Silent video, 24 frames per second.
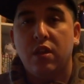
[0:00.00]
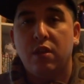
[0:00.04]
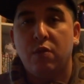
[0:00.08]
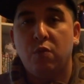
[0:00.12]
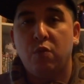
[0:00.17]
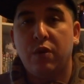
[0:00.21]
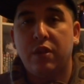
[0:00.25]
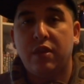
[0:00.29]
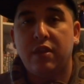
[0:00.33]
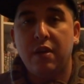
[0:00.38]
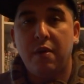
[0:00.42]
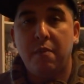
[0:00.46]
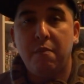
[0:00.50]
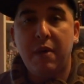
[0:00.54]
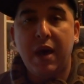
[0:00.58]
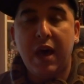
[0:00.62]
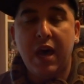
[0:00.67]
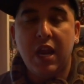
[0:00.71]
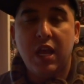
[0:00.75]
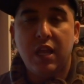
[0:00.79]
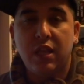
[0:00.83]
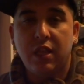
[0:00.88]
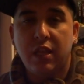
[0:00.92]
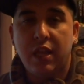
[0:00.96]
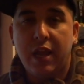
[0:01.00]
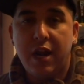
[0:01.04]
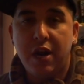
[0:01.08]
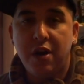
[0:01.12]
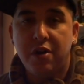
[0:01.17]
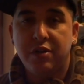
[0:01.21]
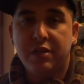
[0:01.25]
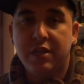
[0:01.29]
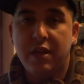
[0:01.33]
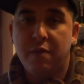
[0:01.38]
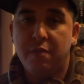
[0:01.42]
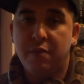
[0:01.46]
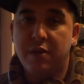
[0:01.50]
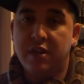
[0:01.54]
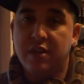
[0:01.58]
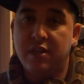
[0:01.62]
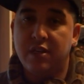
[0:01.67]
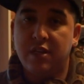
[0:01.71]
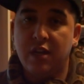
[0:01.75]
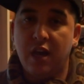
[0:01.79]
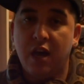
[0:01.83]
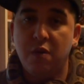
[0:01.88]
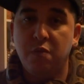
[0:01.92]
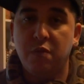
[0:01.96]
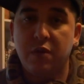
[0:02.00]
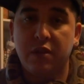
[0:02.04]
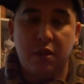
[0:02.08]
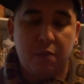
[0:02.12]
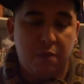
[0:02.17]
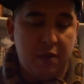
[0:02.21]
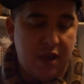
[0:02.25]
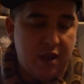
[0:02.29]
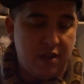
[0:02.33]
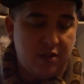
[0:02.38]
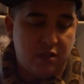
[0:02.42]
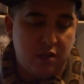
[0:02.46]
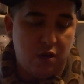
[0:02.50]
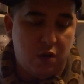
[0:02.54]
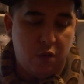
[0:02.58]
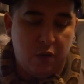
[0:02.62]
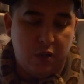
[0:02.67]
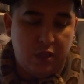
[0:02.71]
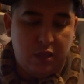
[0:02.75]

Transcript: with the amount of layers that have been done with the pastel,